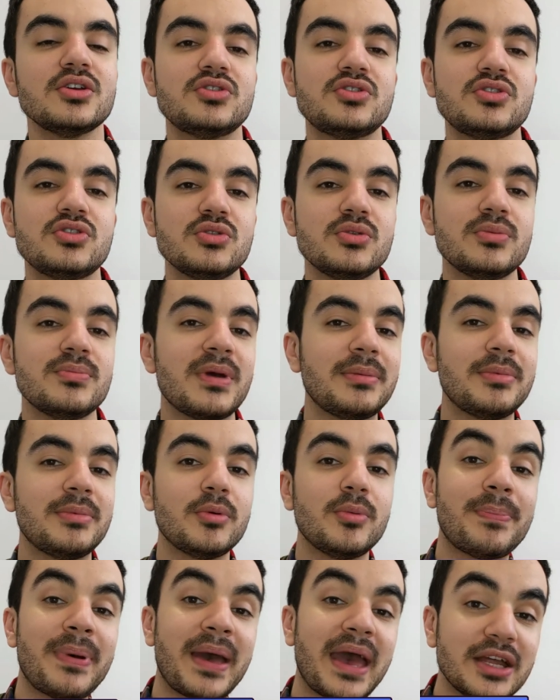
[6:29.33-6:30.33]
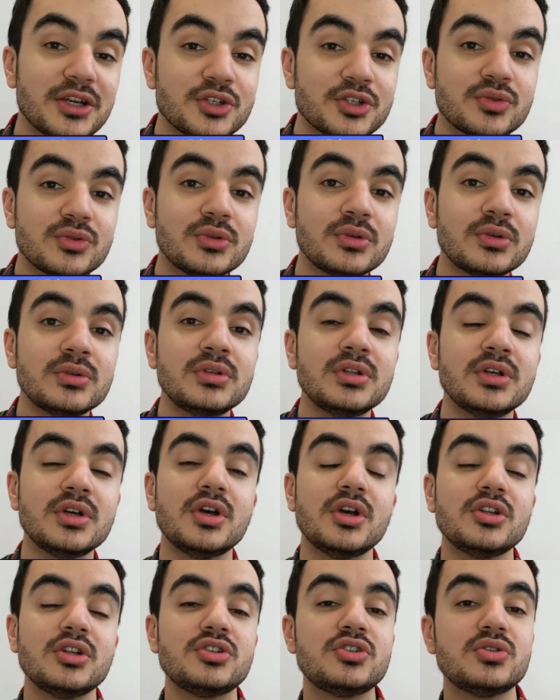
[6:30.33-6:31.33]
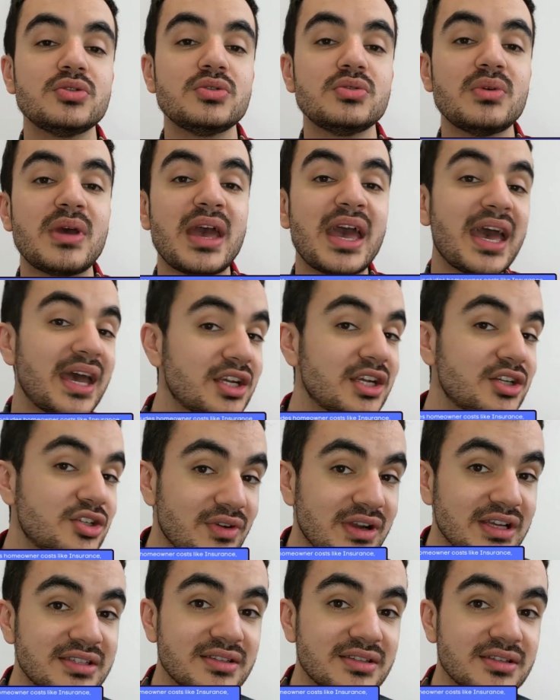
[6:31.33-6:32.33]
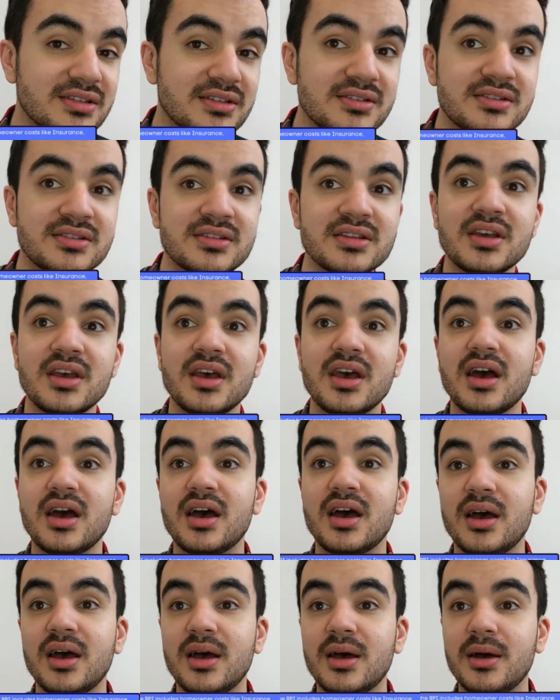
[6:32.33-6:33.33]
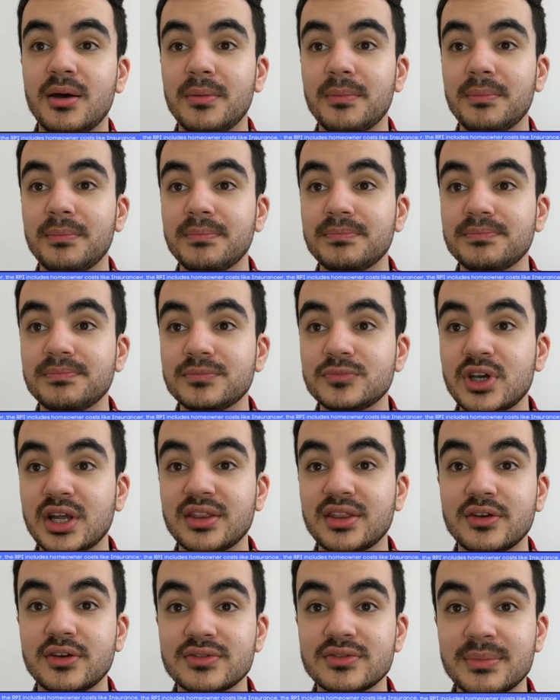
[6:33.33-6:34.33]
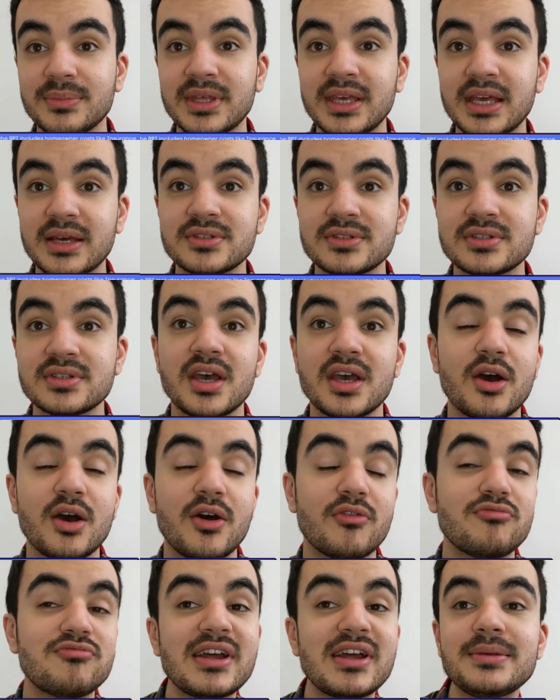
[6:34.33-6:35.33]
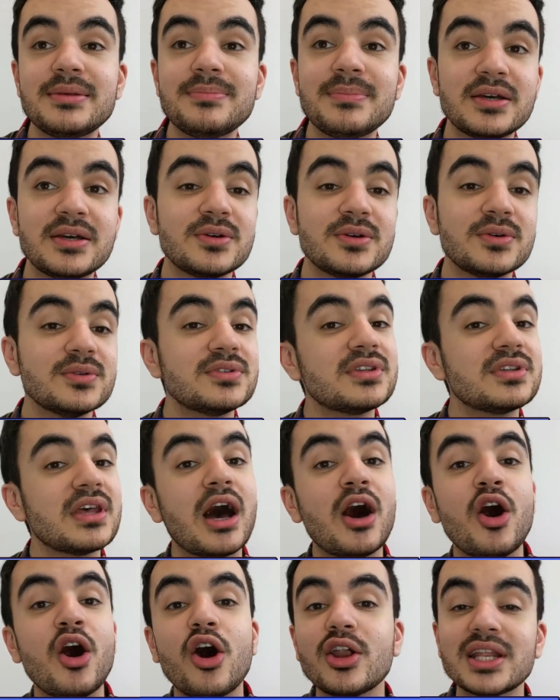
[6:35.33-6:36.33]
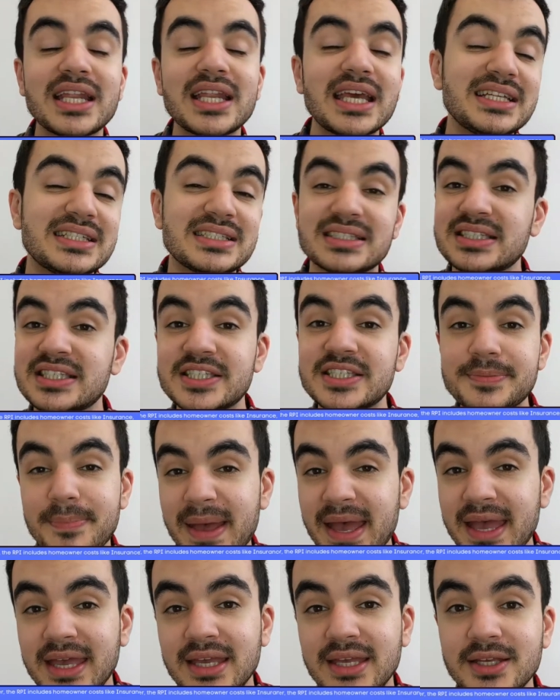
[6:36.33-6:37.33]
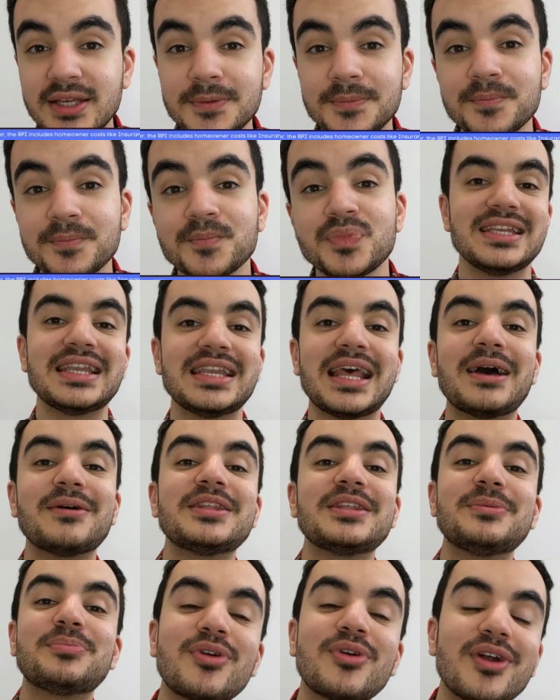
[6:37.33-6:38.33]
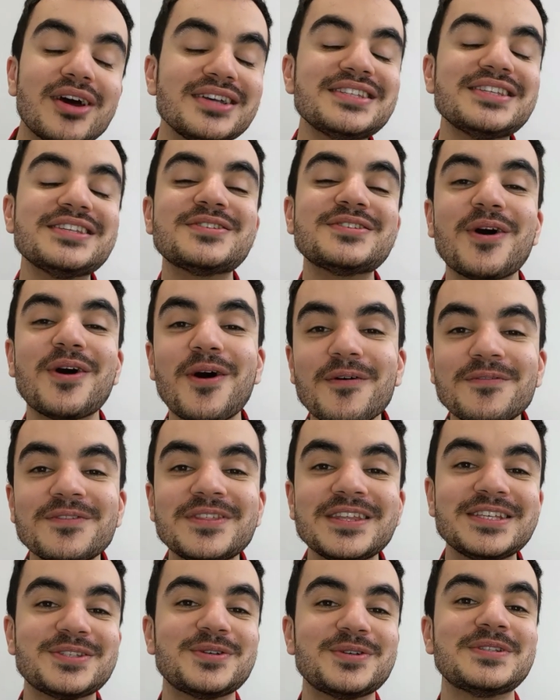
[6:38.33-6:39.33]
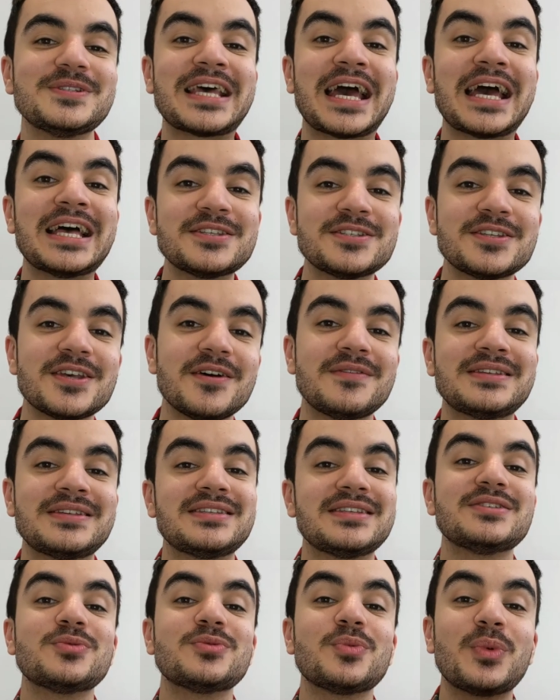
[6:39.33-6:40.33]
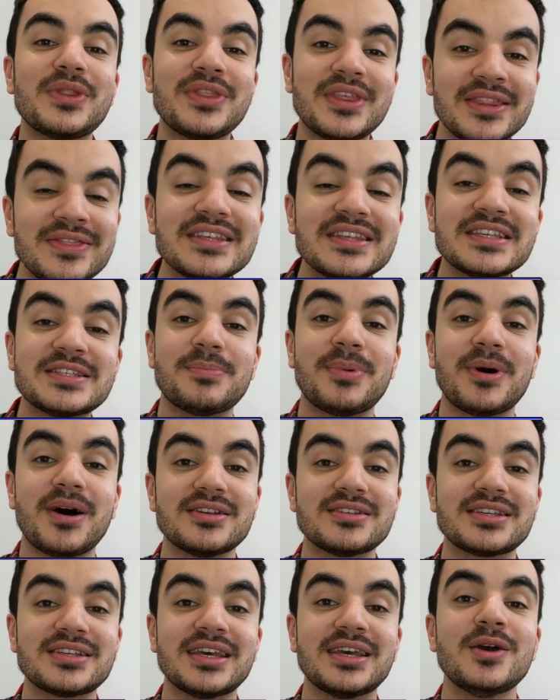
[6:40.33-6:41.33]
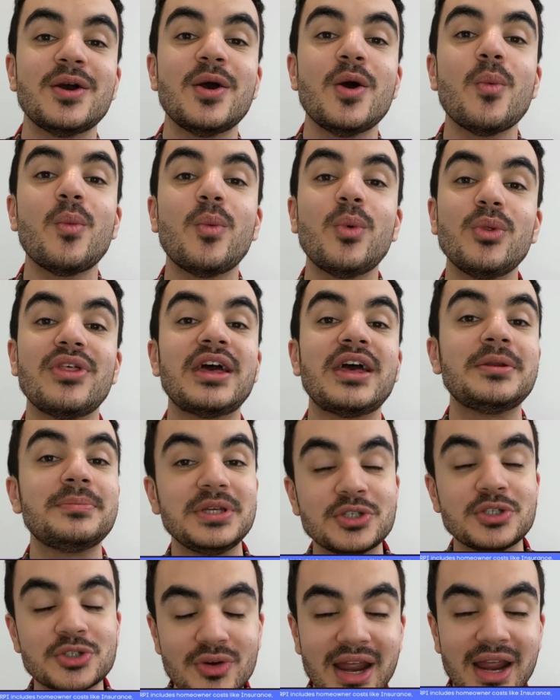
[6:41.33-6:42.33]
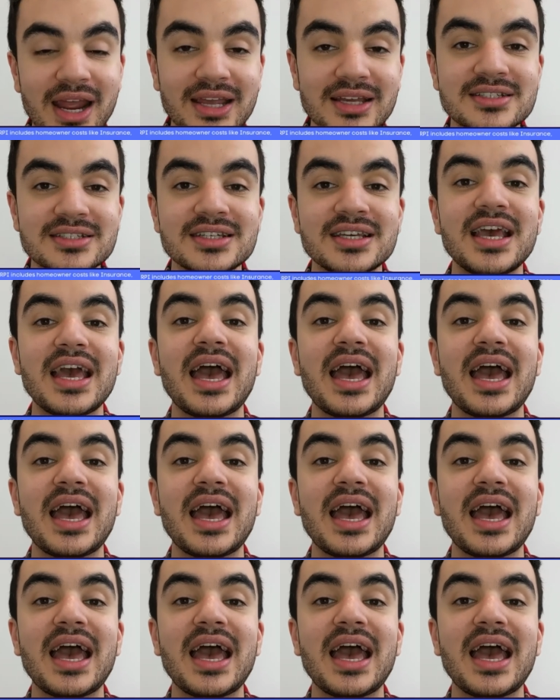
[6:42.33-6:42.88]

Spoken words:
to maybe petrol to hairdressers, trying to think of something else, ready meals, a holiday to Spain. Now, the prices of these goods and services within this basket will then be tracked,